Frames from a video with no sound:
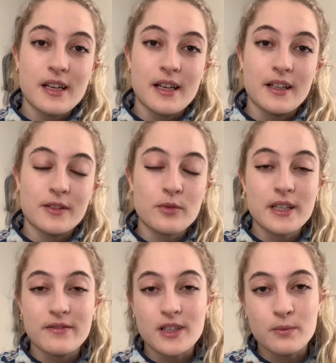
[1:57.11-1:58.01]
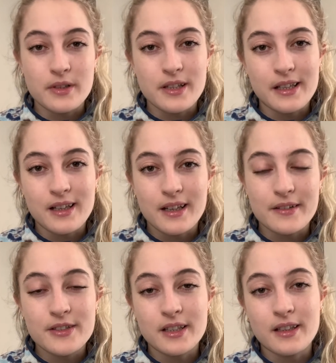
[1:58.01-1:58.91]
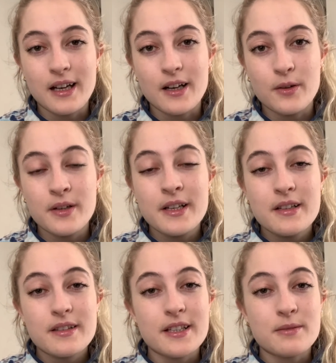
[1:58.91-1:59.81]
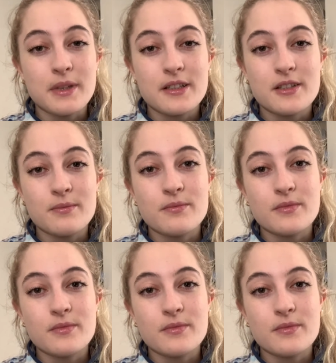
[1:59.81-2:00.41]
and what they've done with their lives and how this makes them